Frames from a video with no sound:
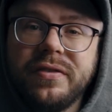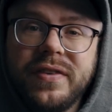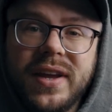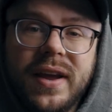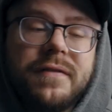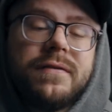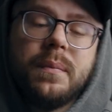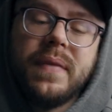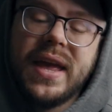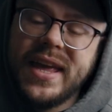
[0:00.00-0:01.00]
feet,
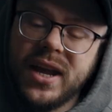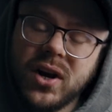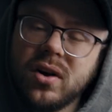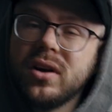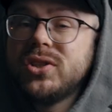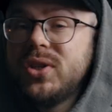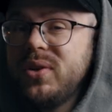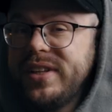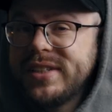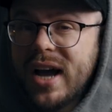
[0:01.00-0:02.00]
from here to
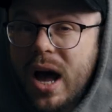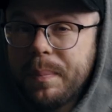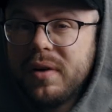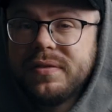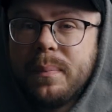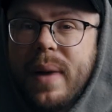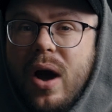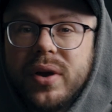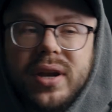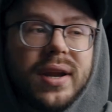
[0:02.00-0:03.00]
the top of the
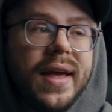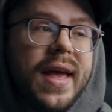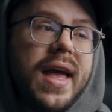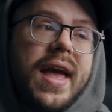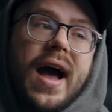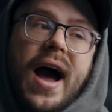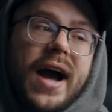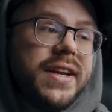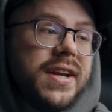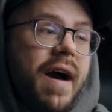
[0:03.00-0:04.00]
mountain,
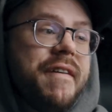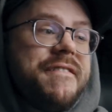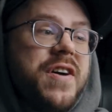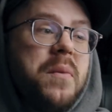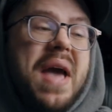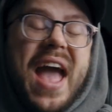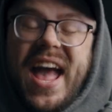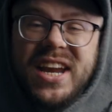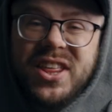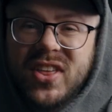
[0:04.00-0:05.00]
I did not film
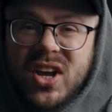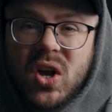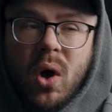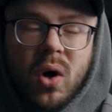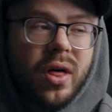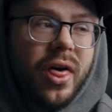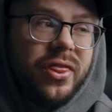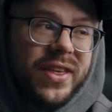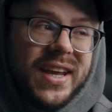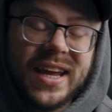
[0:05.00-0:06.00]
anything at all.
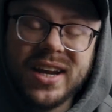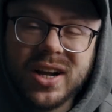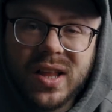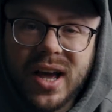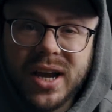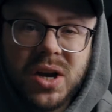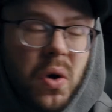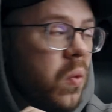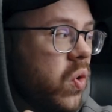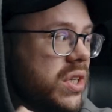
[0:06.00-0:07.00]
The incline
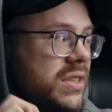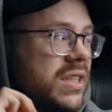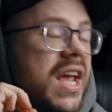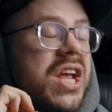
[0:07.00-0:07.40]
was